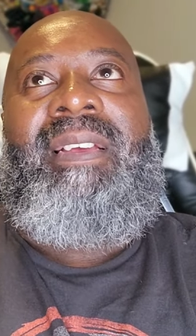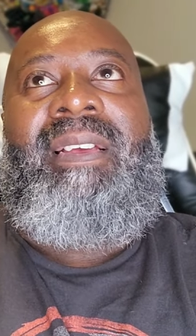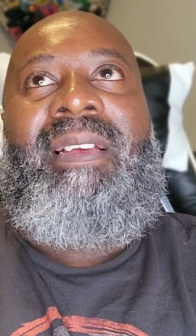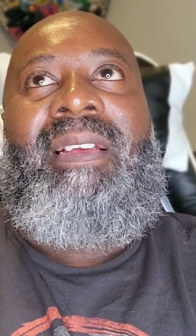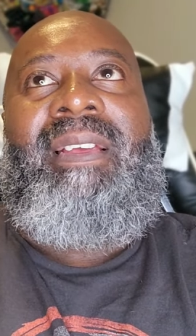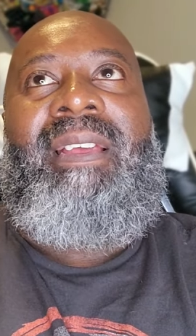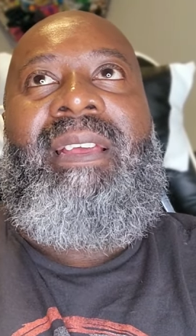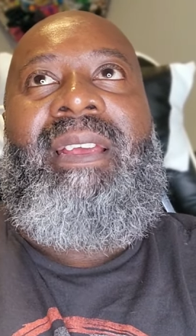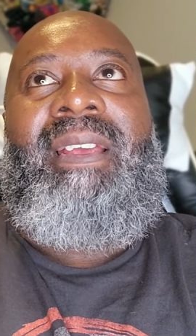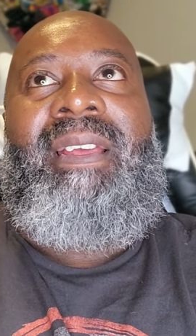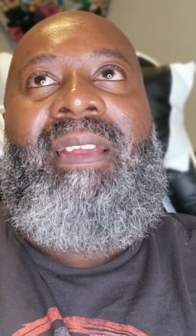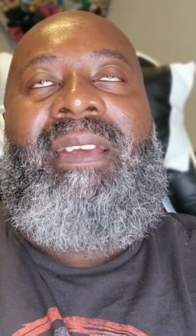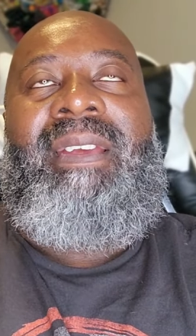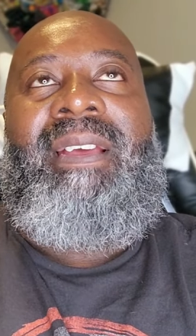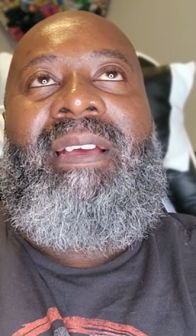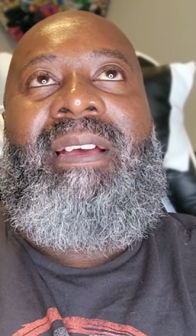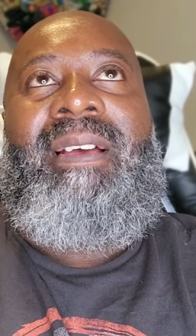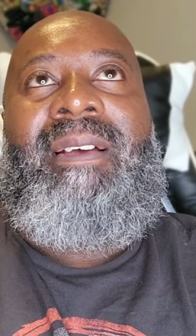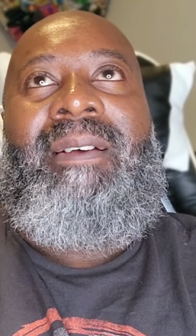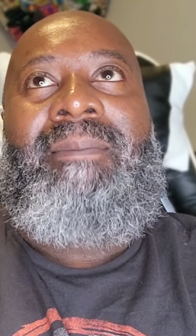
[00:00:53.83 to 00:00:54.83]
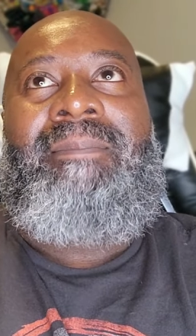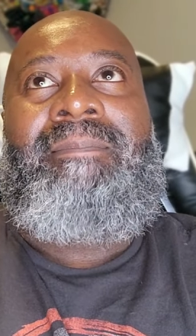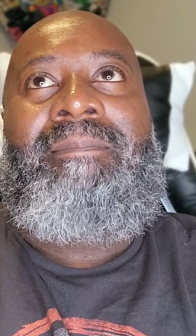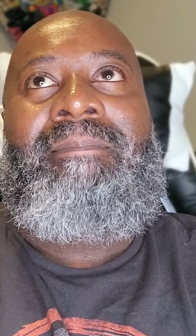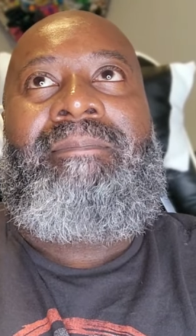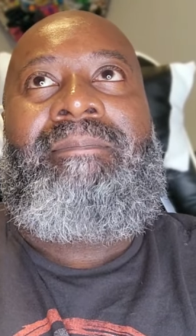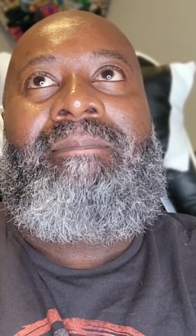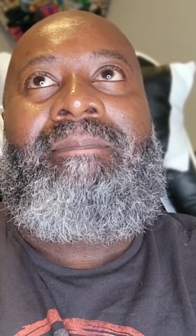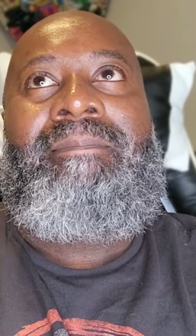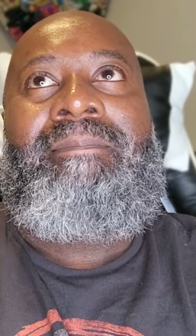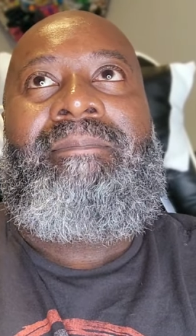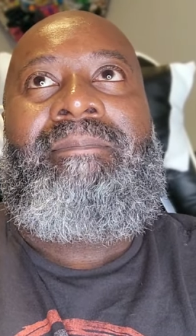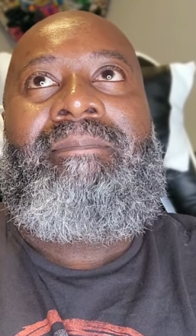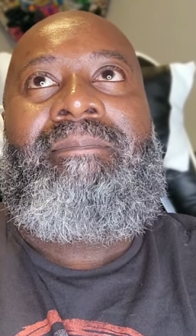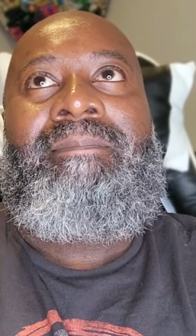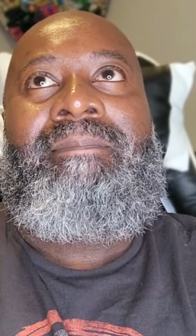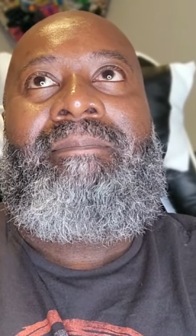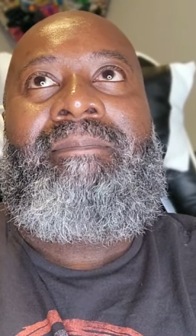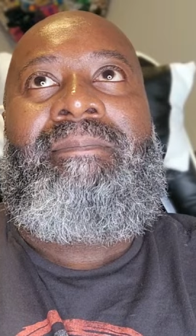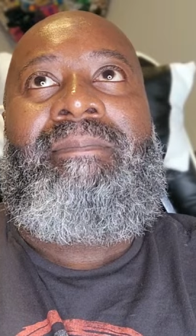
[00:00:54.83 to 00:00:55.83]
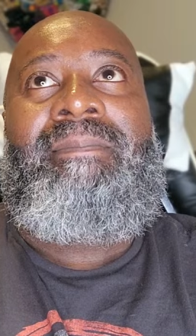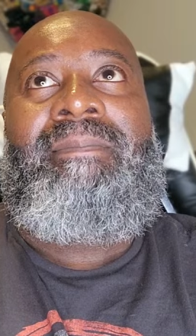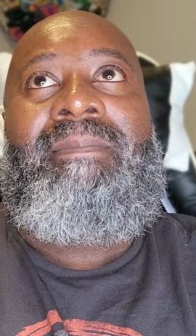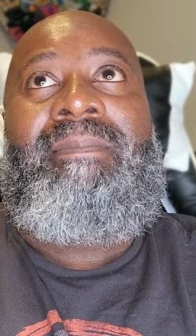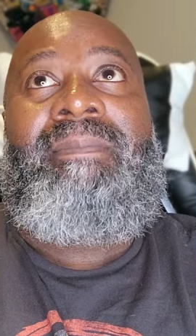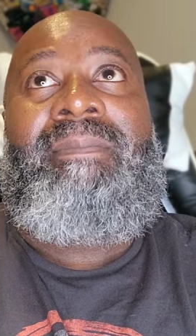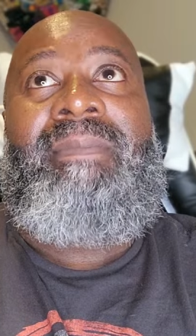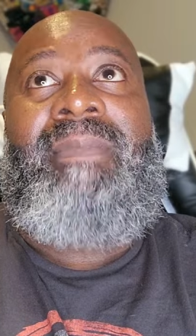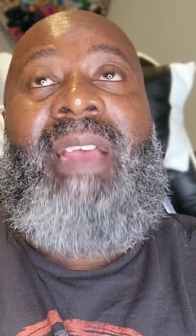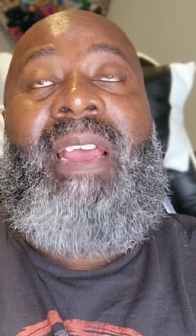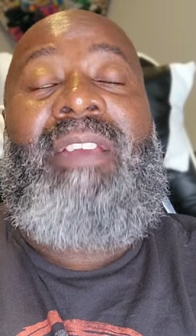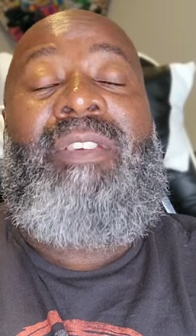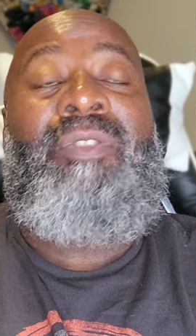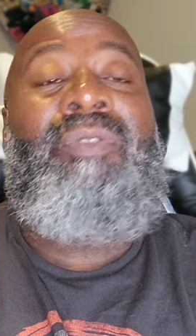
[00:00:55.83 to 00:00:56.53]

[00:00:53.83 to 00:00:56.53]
And um, I